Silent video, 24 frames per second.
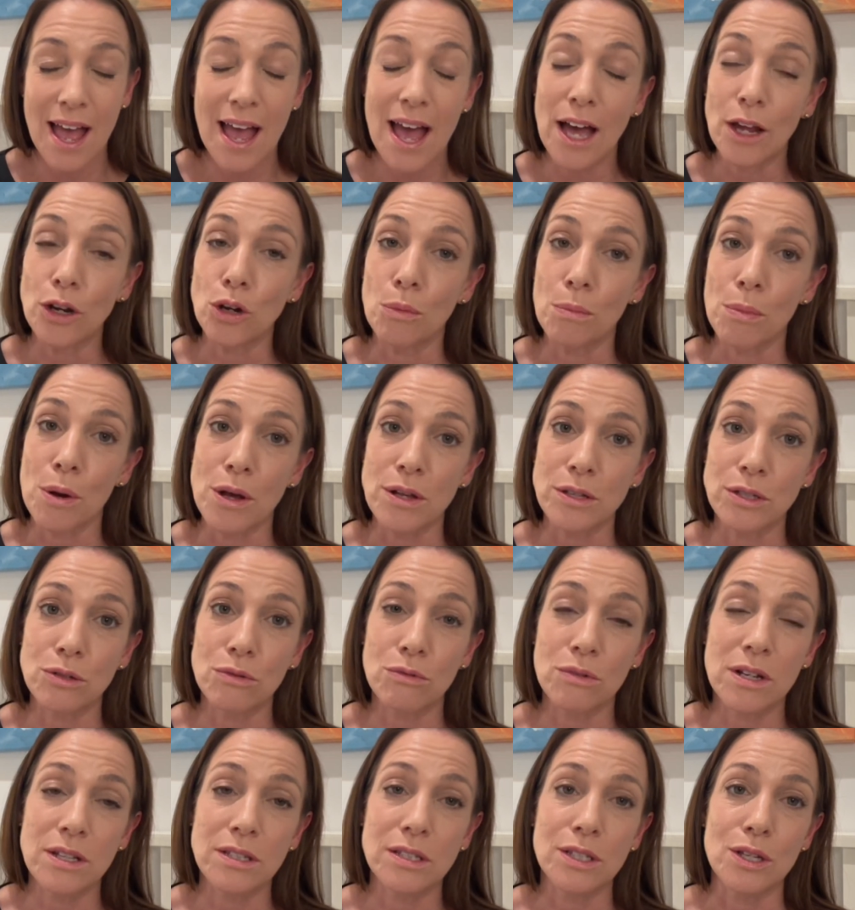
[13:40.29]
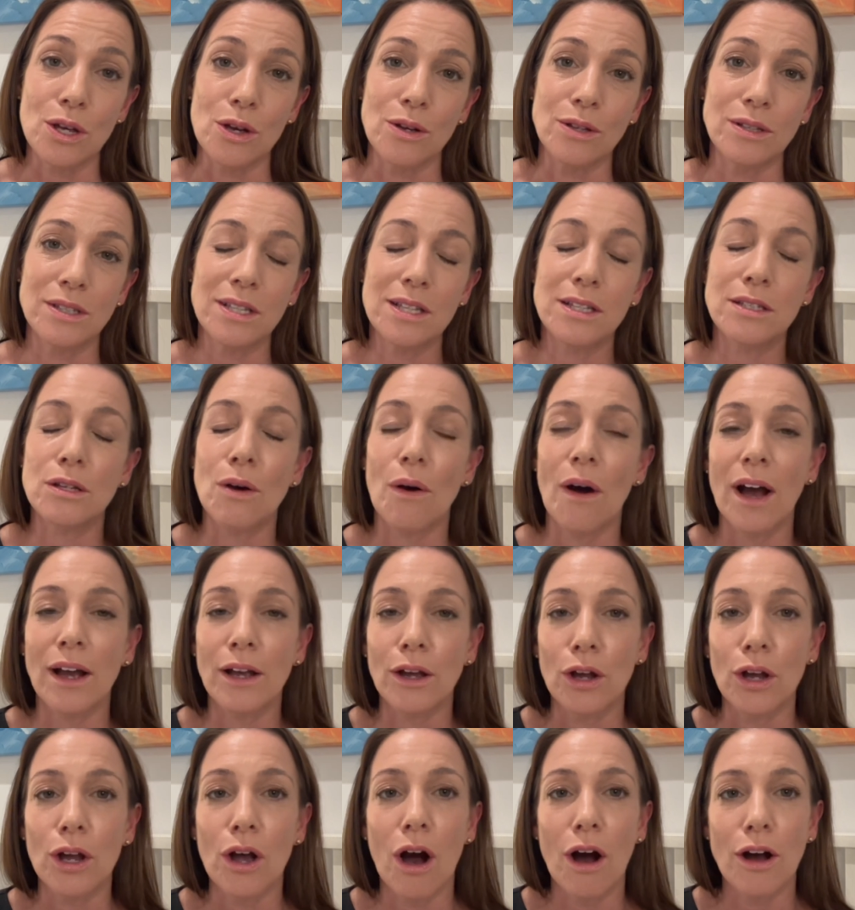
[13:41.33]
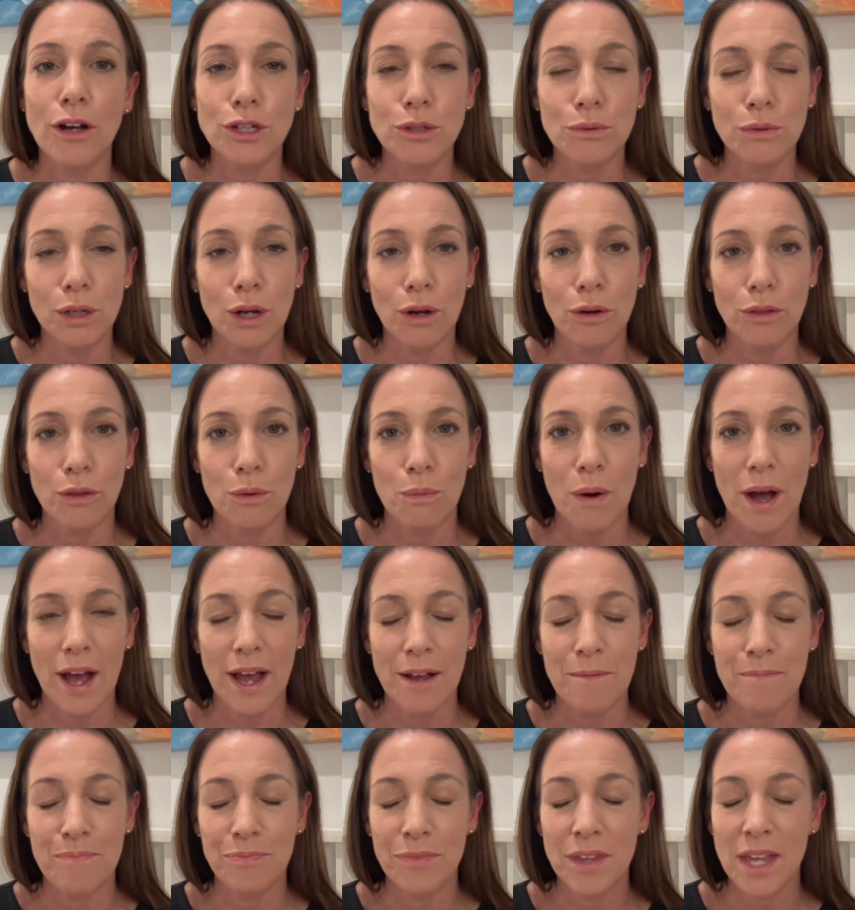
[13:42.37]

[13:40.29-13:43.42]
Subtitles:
and your personal concerns so I can guide you along the way.